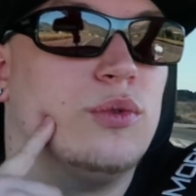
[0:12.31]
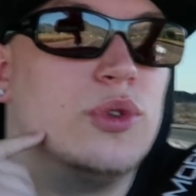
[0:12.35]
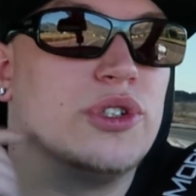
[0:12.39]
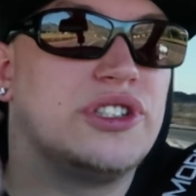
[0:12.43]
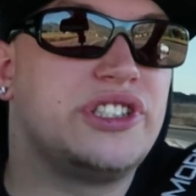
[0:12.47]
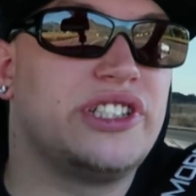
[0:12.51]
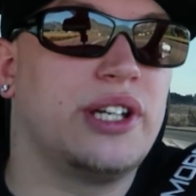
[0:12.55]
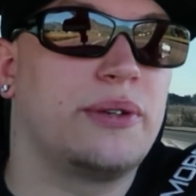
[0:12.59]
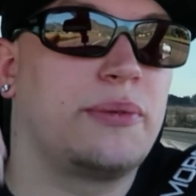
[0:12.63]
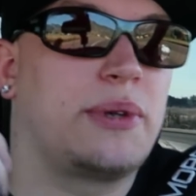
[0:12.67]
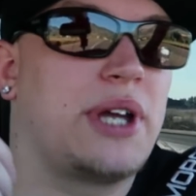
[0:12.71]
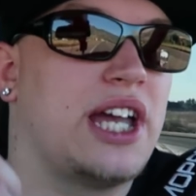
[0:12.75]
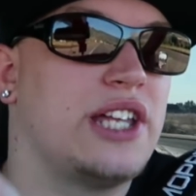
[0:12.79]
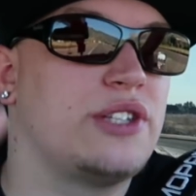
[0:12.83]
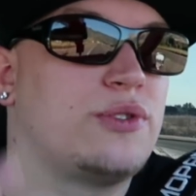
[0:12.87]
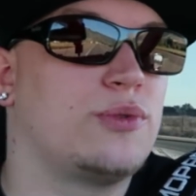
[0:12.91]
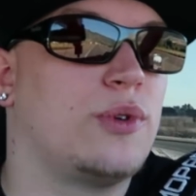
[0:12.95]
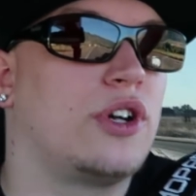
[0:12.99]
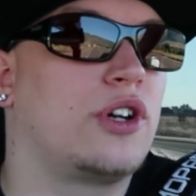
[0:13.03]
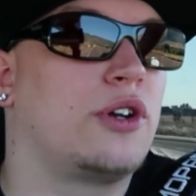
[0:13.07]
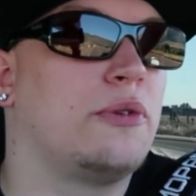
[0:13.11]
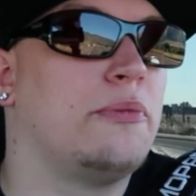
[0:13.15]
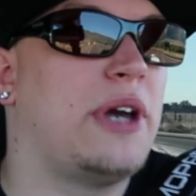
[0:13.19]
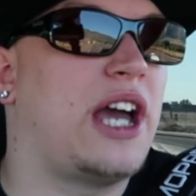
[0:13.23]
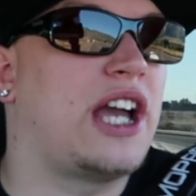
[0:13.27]
What's up, guys?
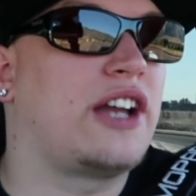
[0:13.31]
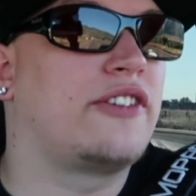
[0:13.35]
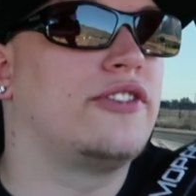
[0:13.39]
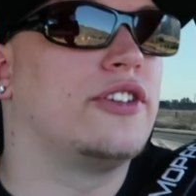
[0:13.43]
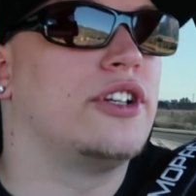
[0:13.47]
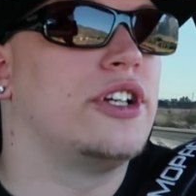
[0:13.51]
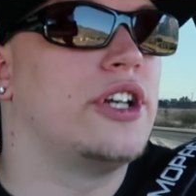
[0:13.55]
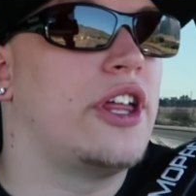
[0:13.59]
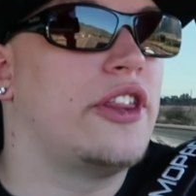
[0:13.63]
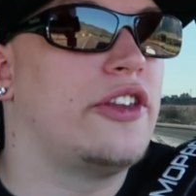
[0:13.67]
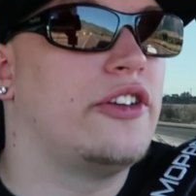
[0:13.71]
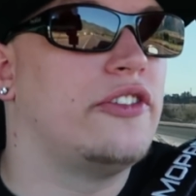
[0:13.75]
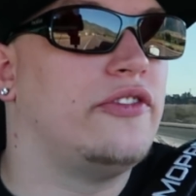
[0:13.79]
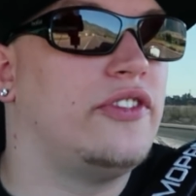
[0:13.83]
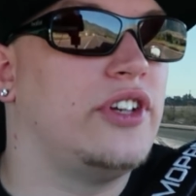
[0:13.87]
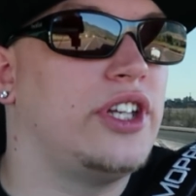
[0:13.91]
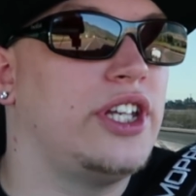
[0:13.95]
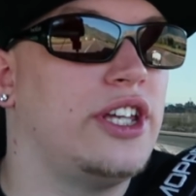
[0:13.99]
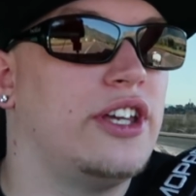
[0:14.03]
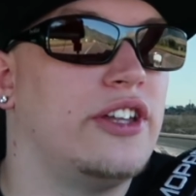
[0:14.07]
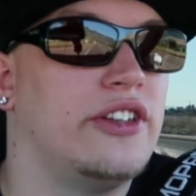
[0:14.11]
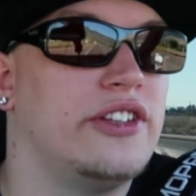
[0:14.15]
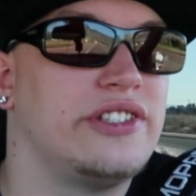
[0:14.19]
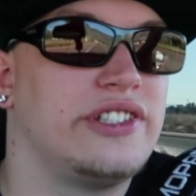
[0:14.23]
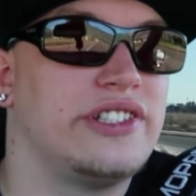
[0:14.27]
Welcome back for another
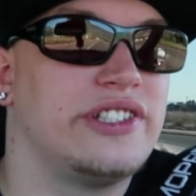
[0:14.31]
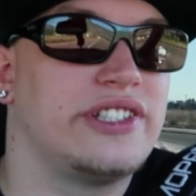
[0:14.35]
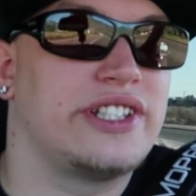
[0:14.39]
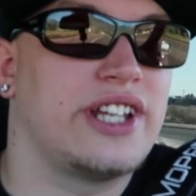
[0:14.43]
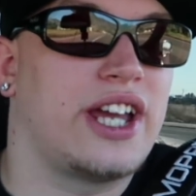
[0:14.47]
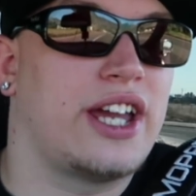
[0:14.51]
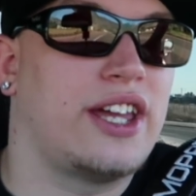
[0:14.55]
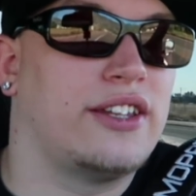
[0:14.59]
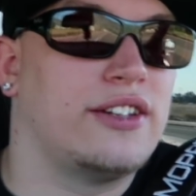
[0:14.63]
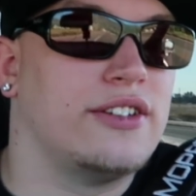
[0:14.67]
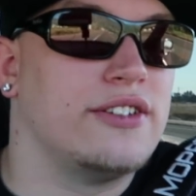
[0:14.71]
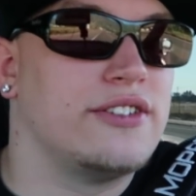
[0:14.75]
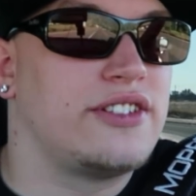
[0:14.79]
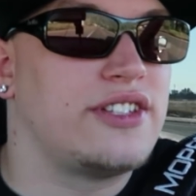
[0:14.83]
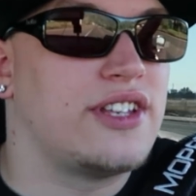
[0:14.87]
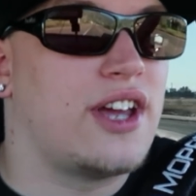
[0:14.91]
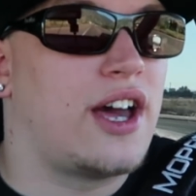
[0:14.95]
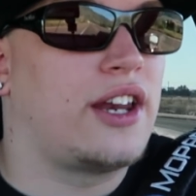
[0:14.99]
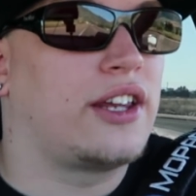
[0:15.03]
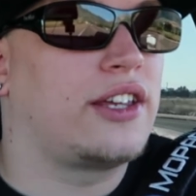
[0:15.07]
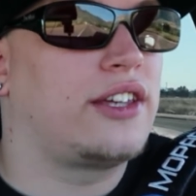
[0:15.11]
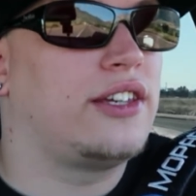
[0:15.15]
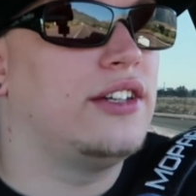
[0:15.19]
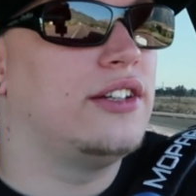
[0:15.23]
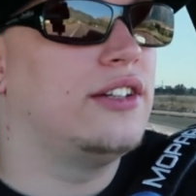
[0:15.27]
video. This is Tyler
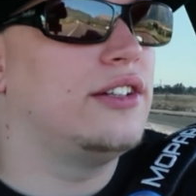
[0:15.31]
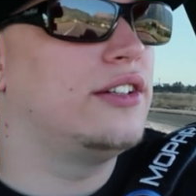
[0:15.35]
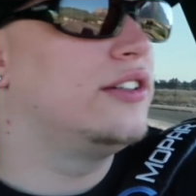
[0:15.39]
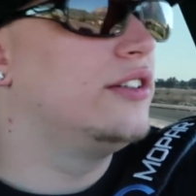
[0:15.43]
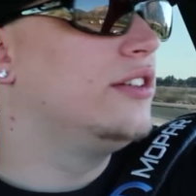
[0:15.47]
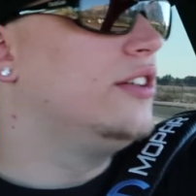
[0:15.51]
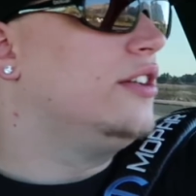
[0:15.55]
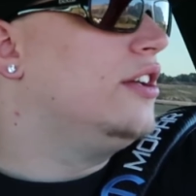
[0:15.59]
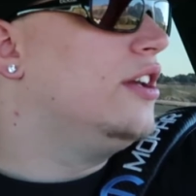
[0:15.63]
Sonic here.